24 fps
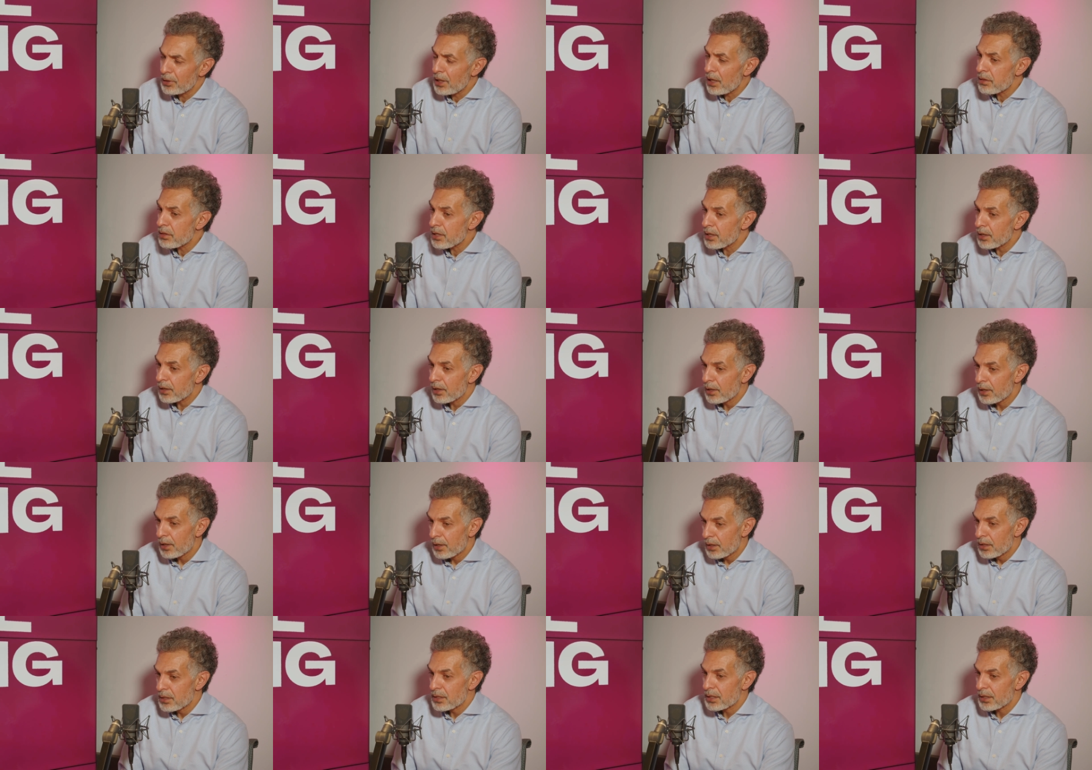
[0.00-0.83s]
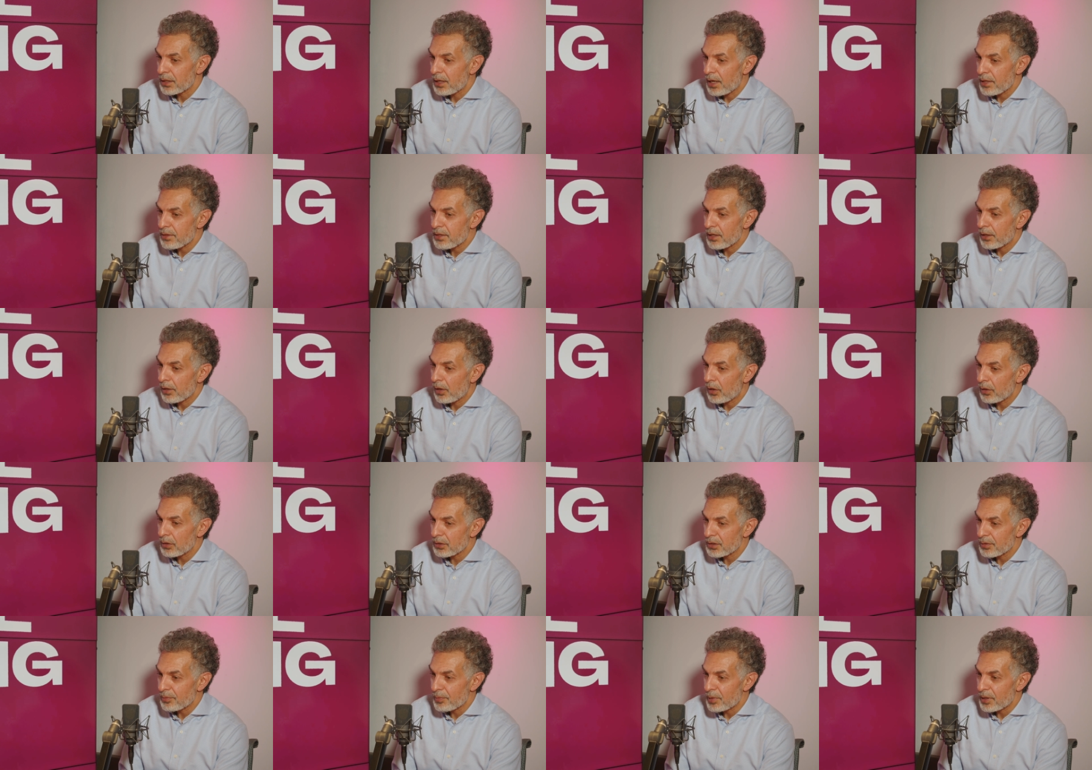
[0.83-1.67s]
But I think, listen, I think
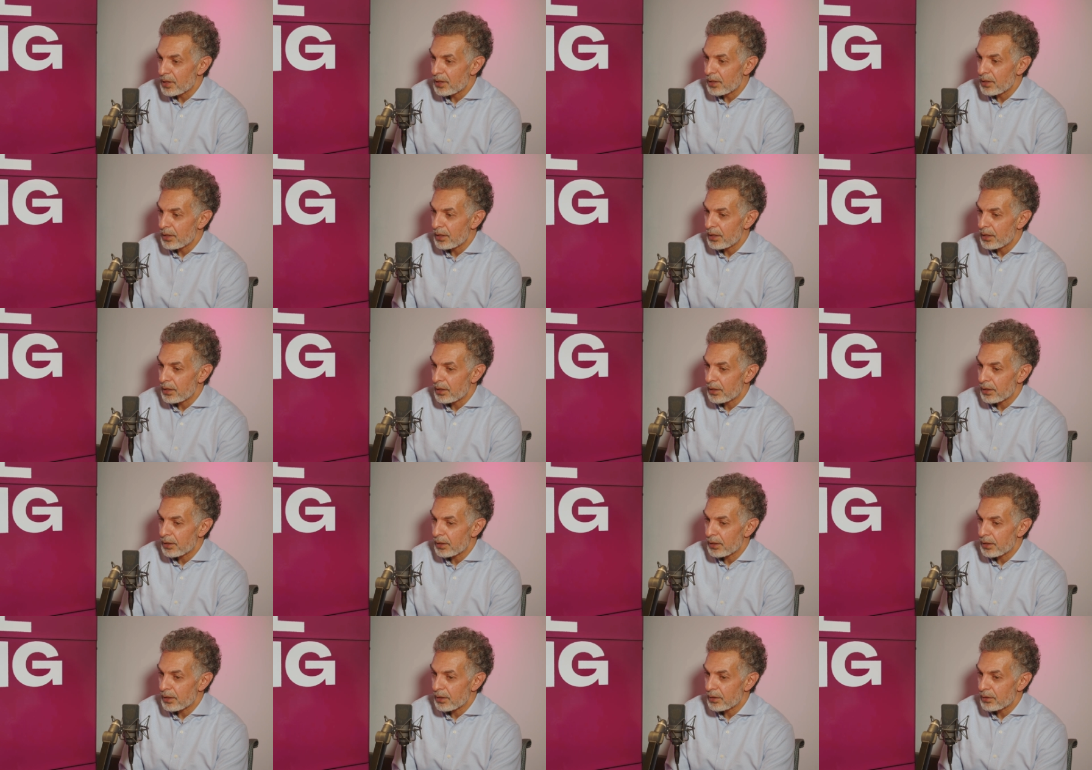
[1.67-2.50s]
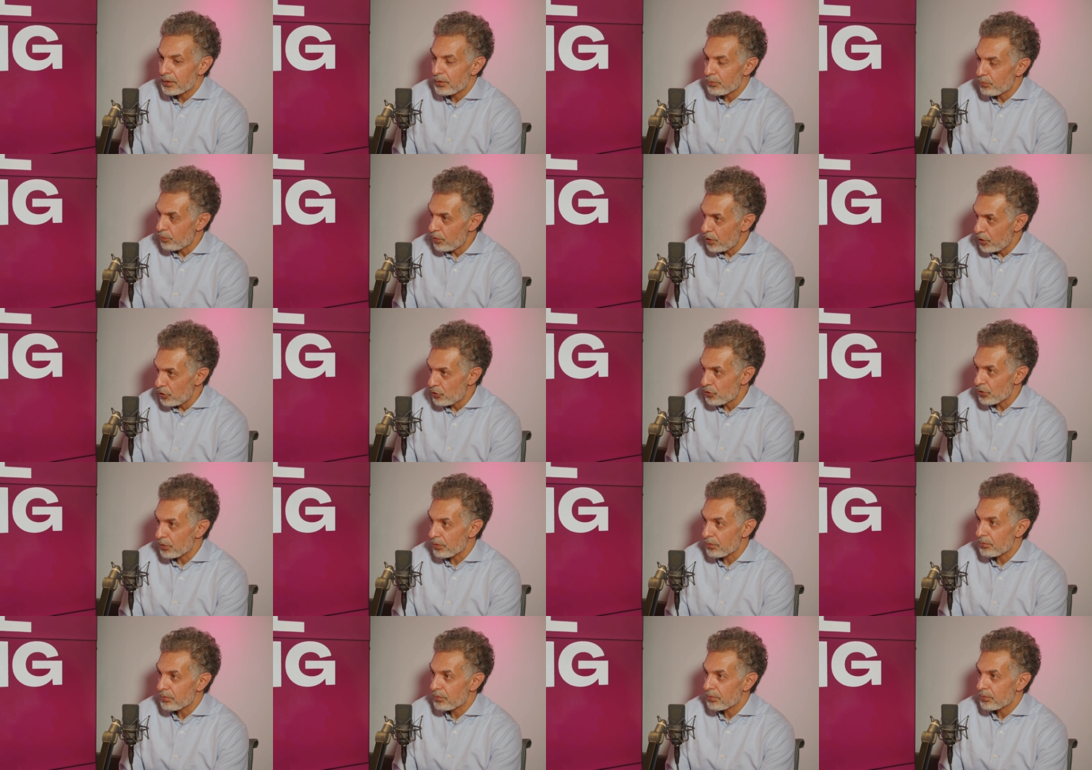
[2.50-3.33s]
ultimately the
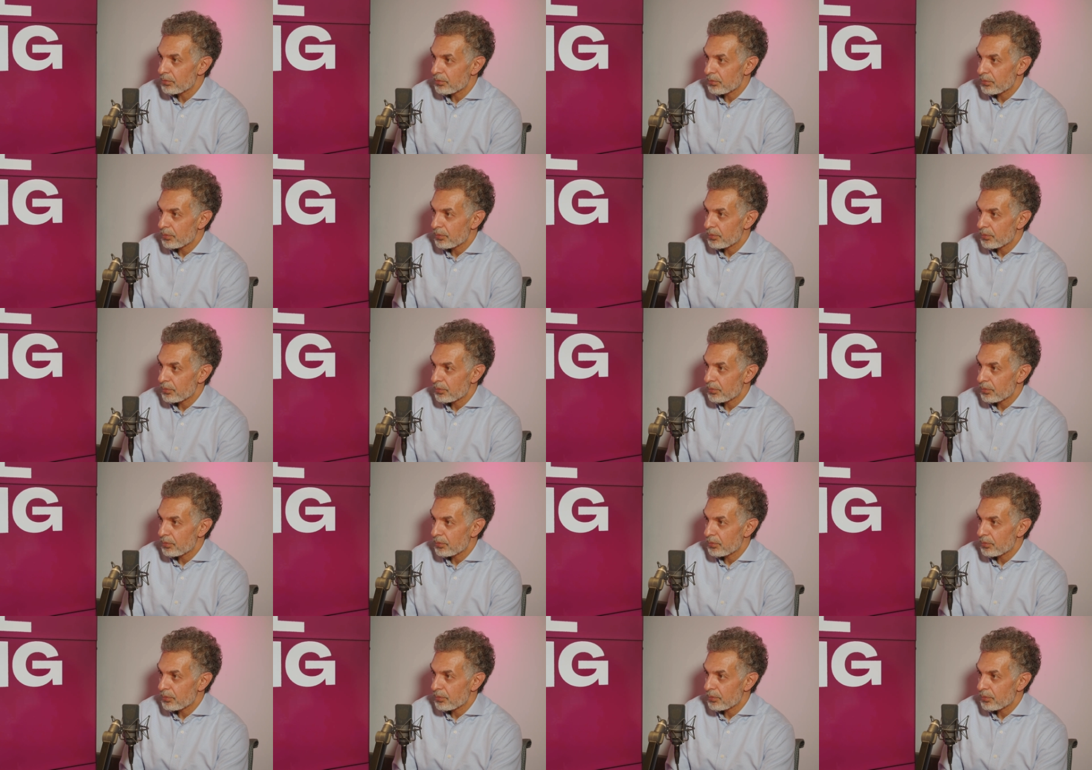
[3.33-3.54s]
region